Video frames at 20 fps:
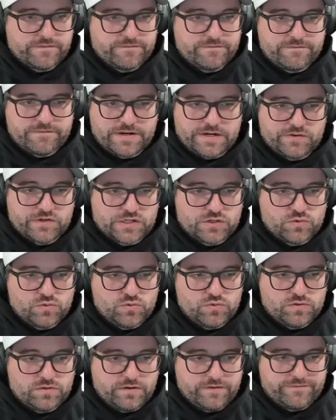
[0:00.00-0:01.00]
Very
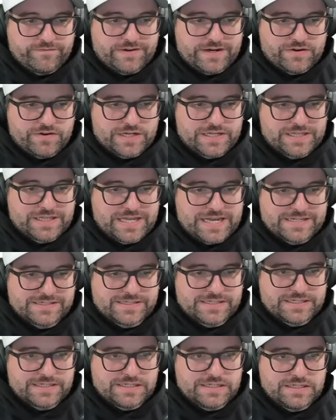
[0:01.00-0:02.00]
cool, very
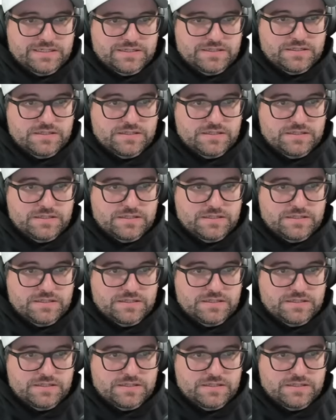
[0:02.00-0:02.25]
classic.